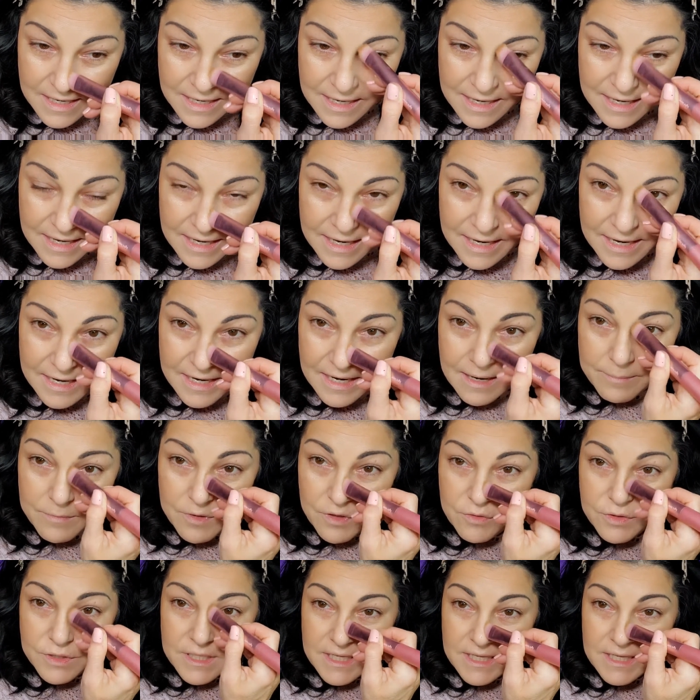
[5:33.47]
And I'm
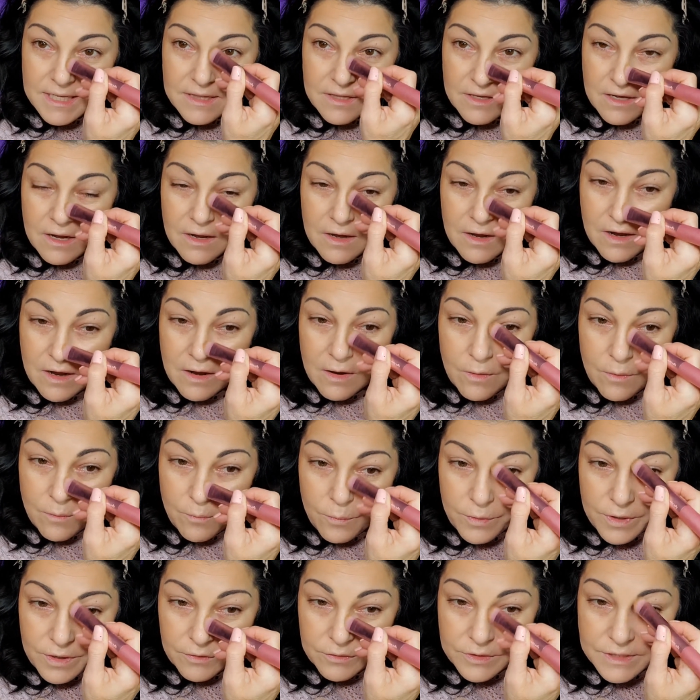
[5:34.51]
using the
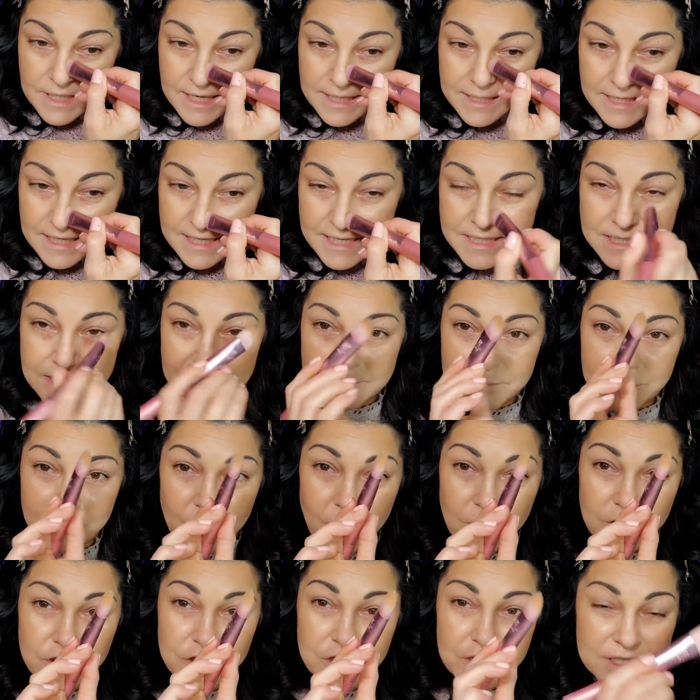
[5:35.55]
Real Techniques
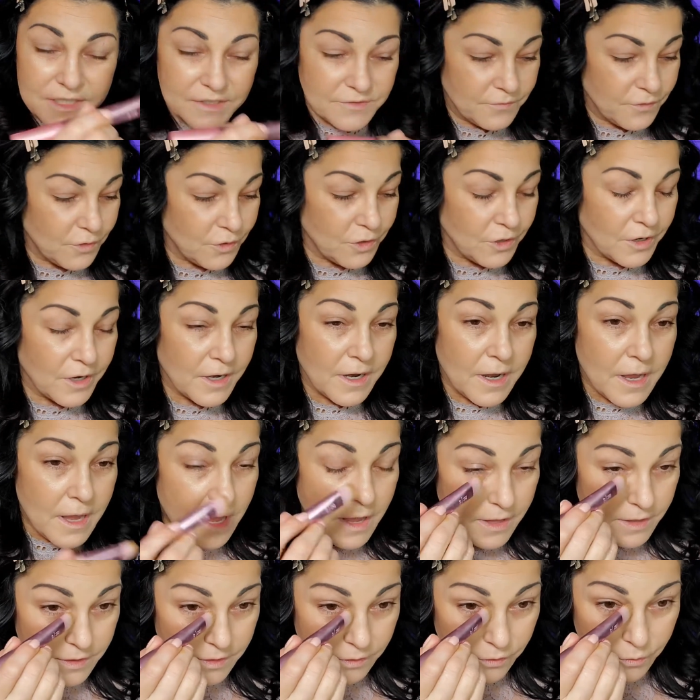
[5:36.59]
brushes for
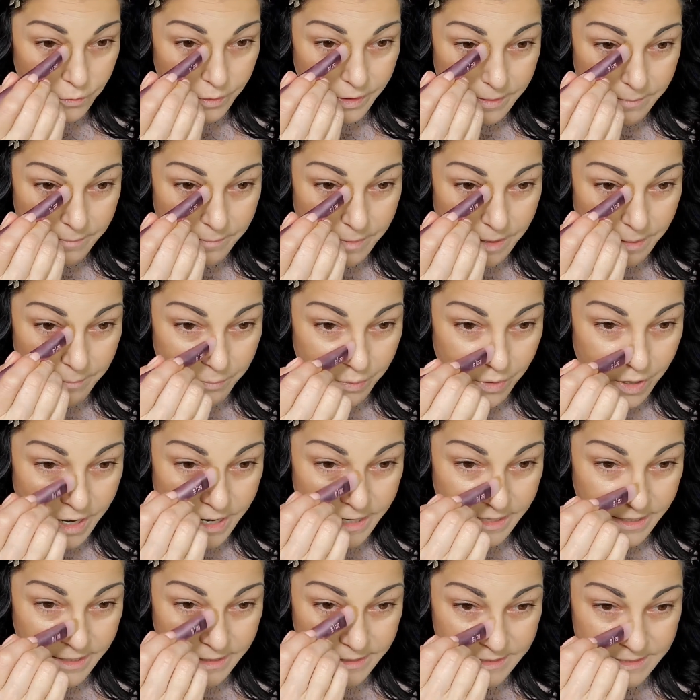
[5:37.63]
the cream
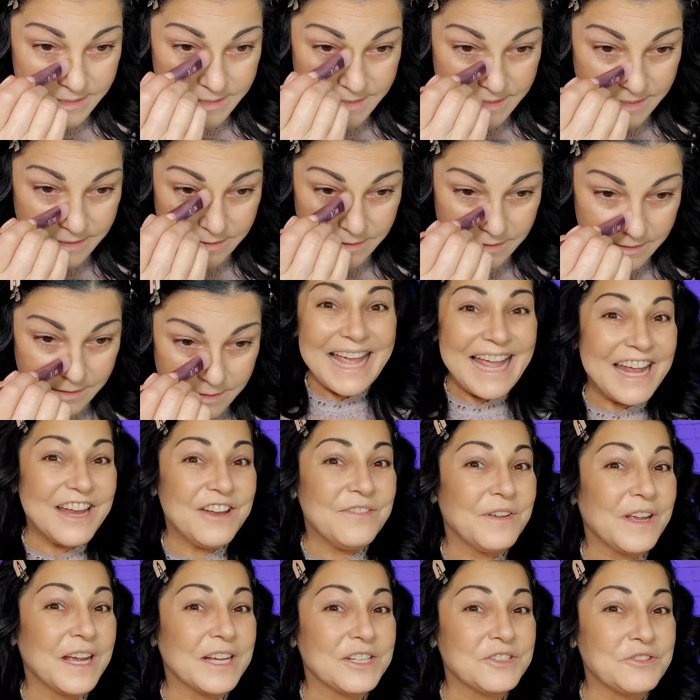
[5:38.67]
products. And
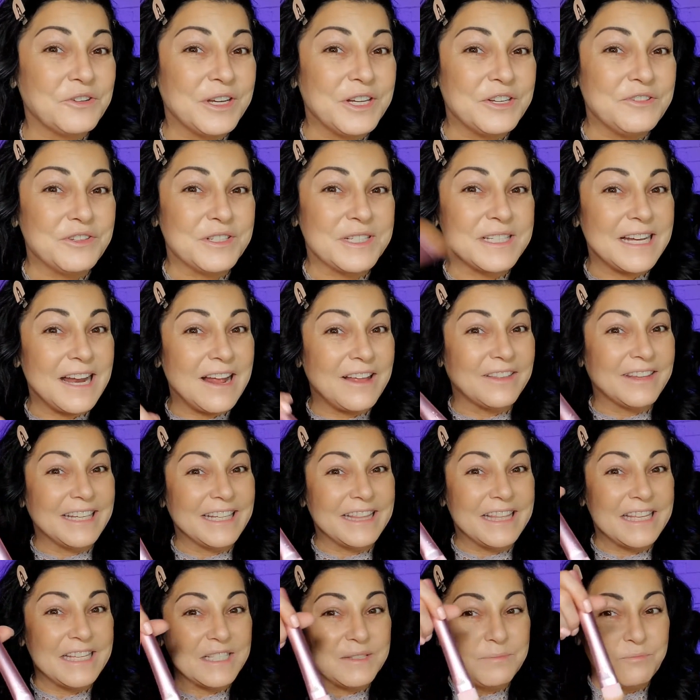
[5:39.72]
if you guys are interested, I'll
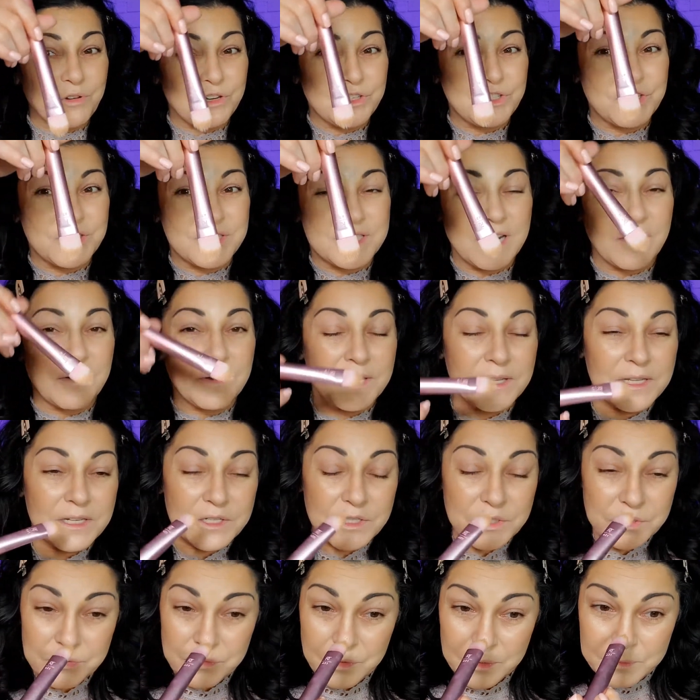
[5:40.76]
link these brushes down in the
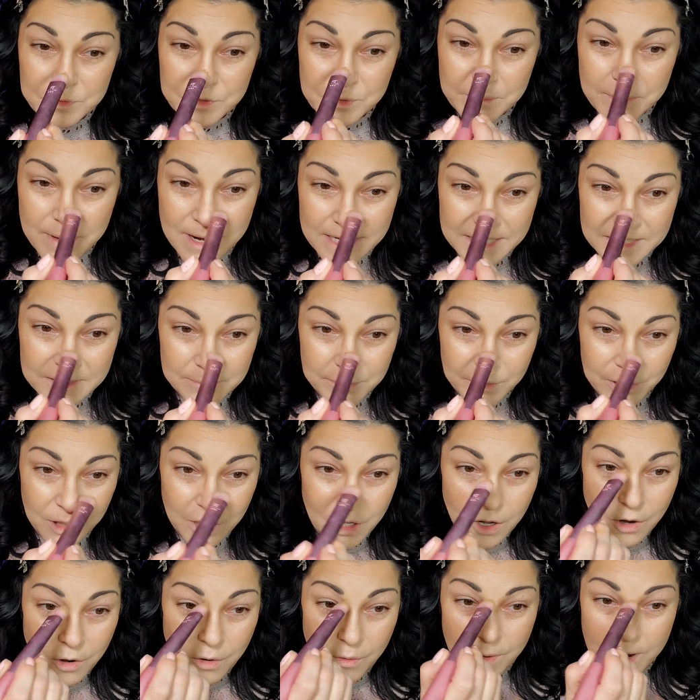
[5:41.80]
description box
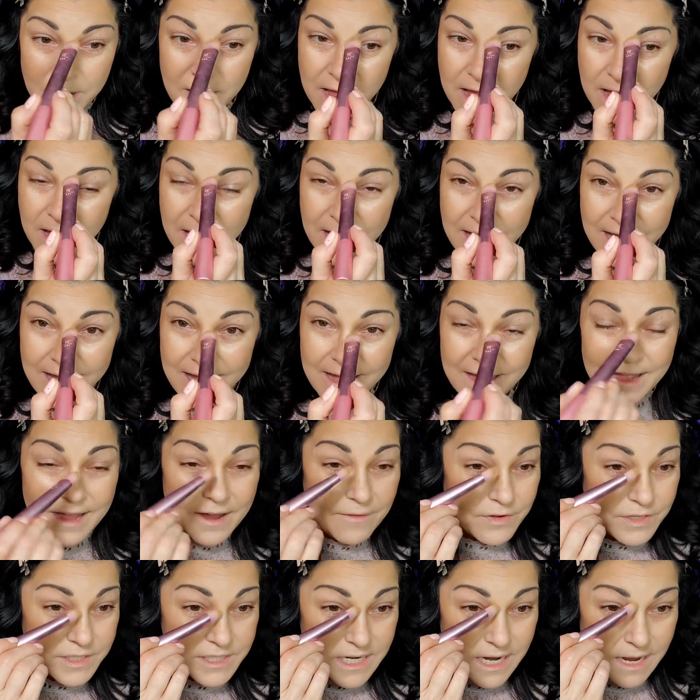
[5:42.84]
below.
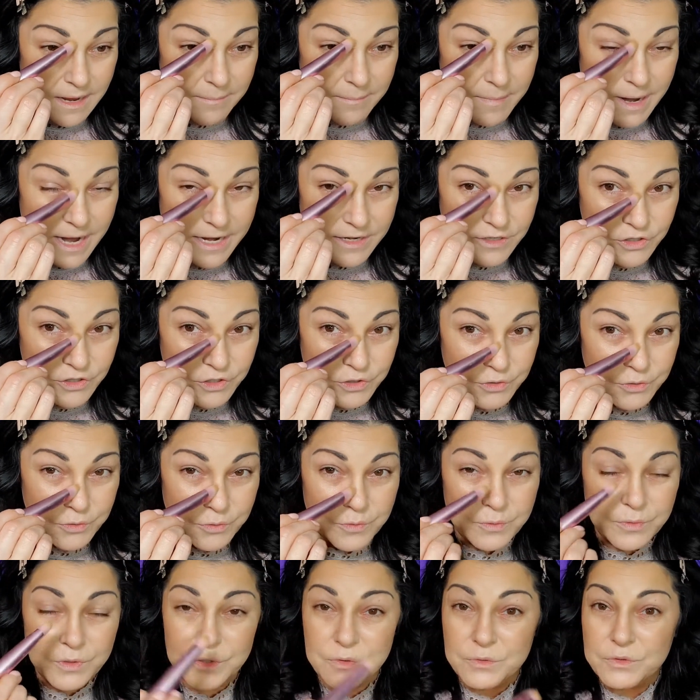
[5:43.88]
Every time I
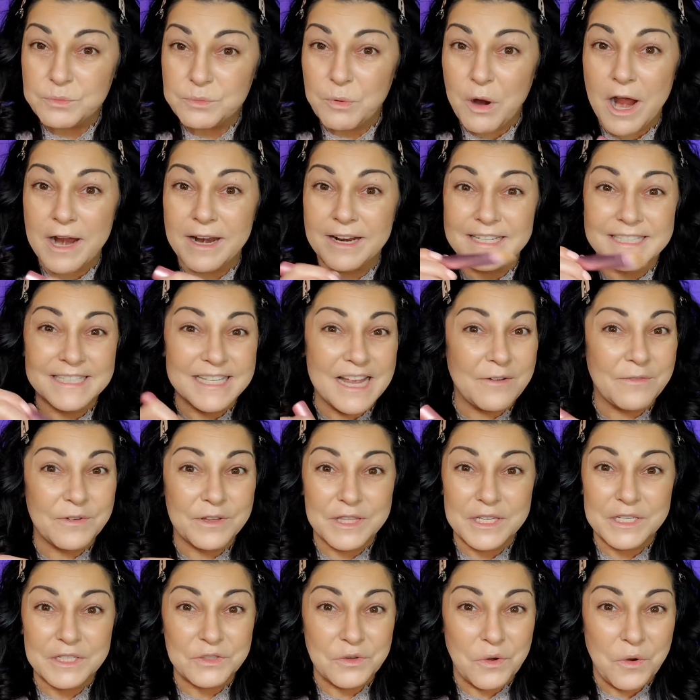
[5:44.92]
do use products,
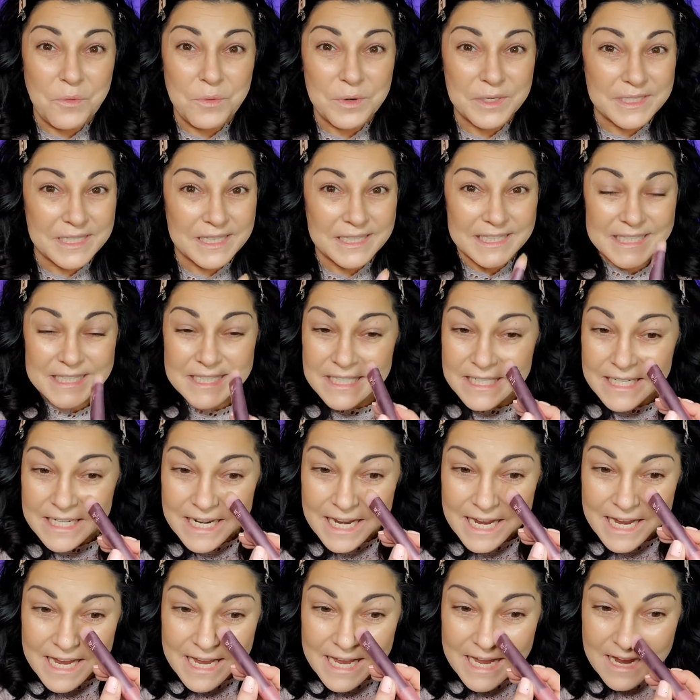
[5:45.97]
everything's always listed
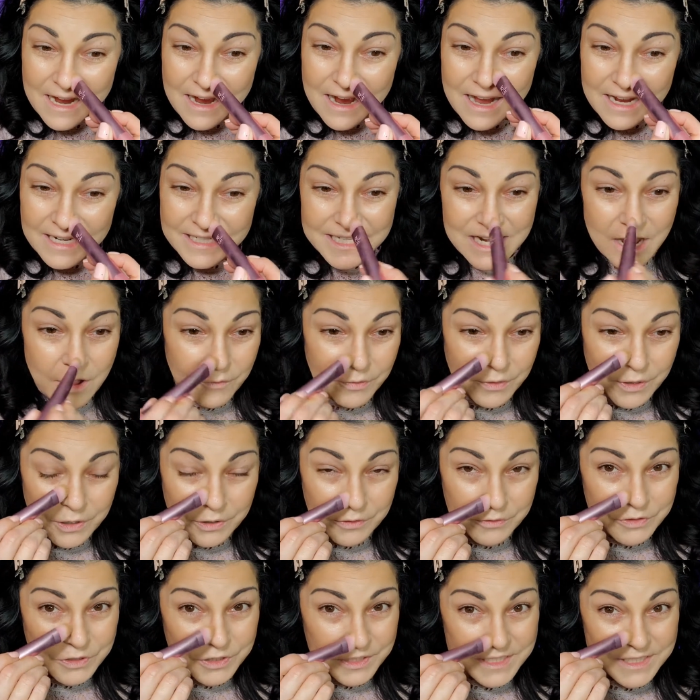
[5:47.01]
down
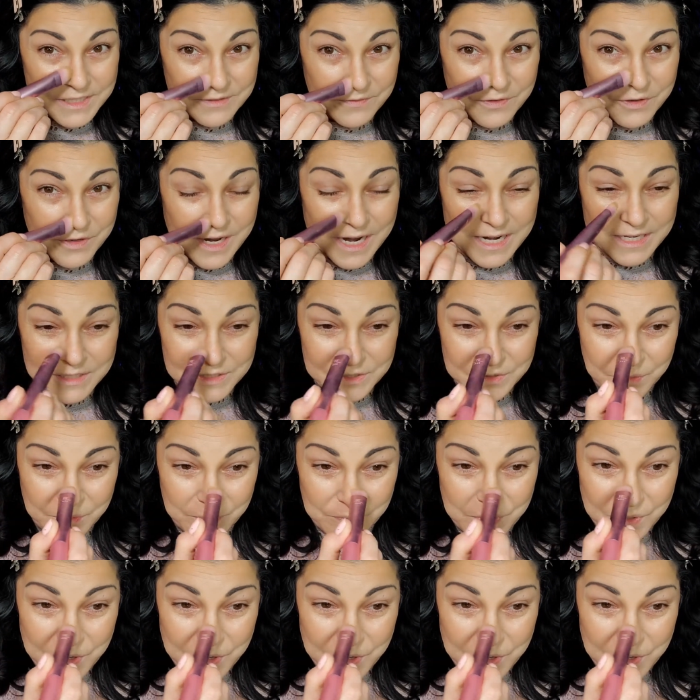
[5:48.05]
there, just if you guys don't